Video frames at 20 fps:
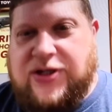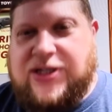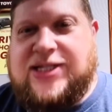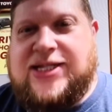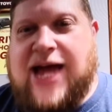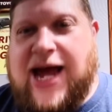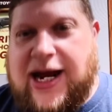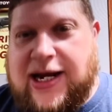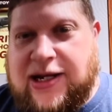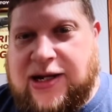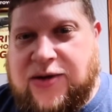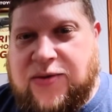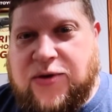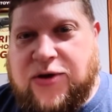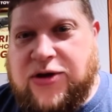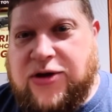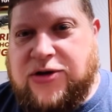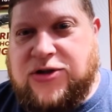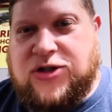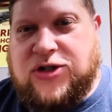exactly
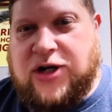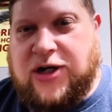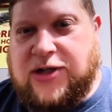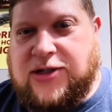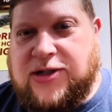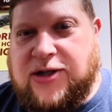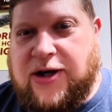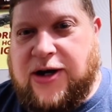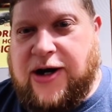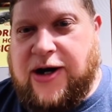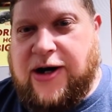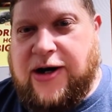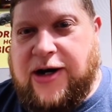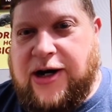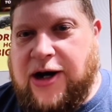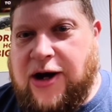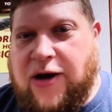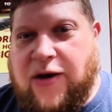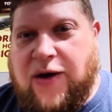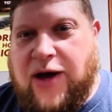where those trucks yeah, are. They you
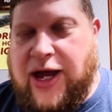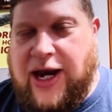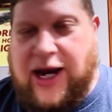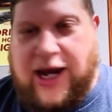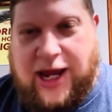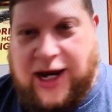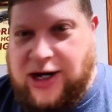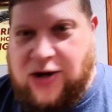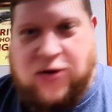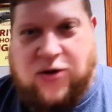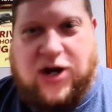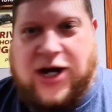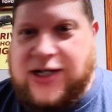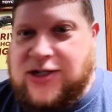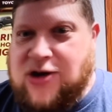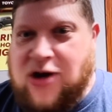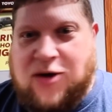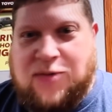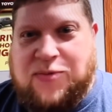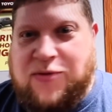know, know who bought them. Even I
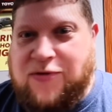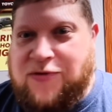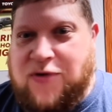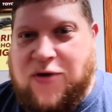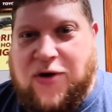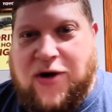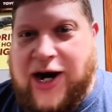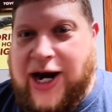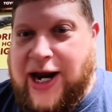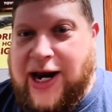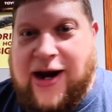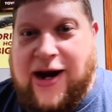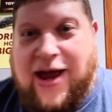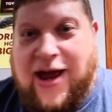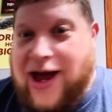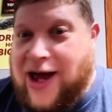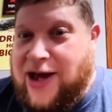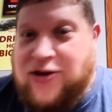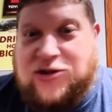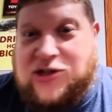thought beforehand,
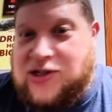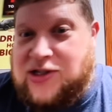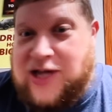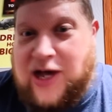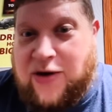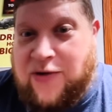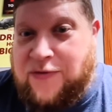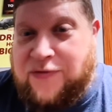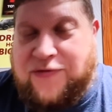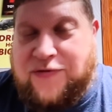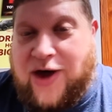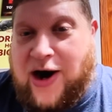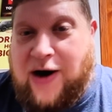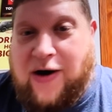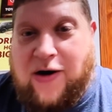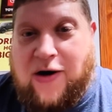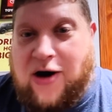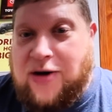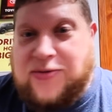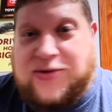they used to sell
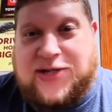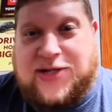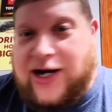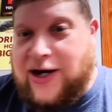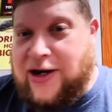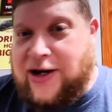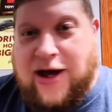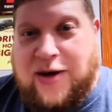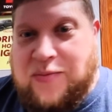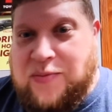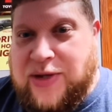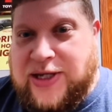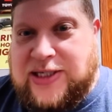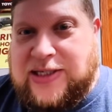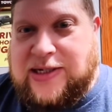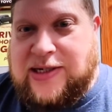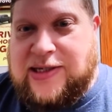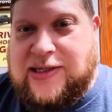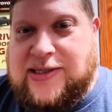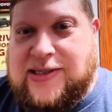firearms, had a gun
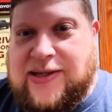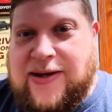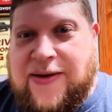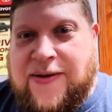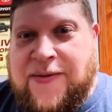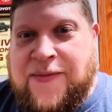business.